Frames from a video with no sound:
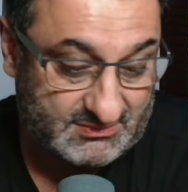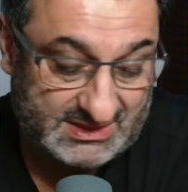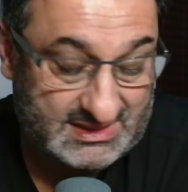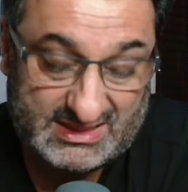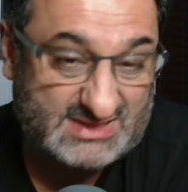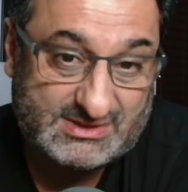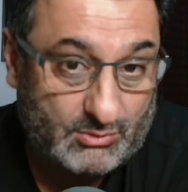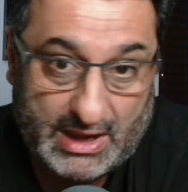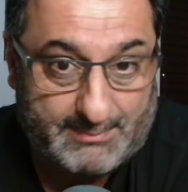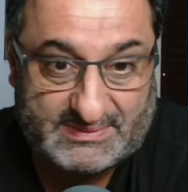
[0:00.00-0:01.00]
Let's see
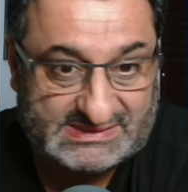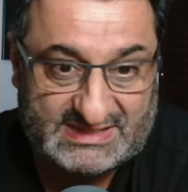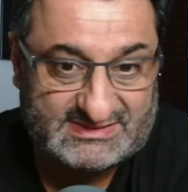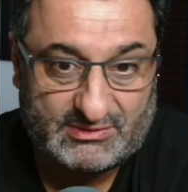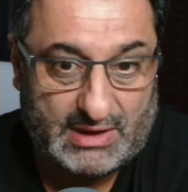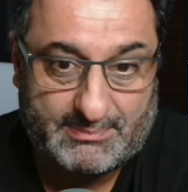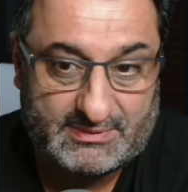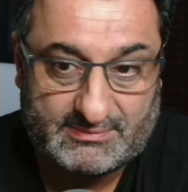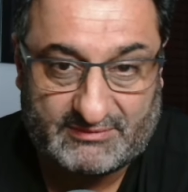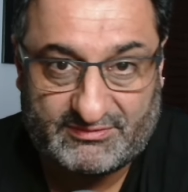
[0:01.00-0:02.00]
what
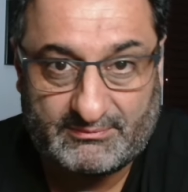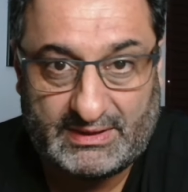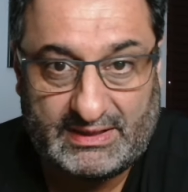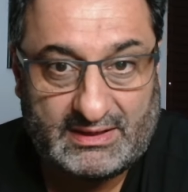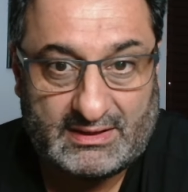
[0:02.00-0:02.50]
happens. But for me,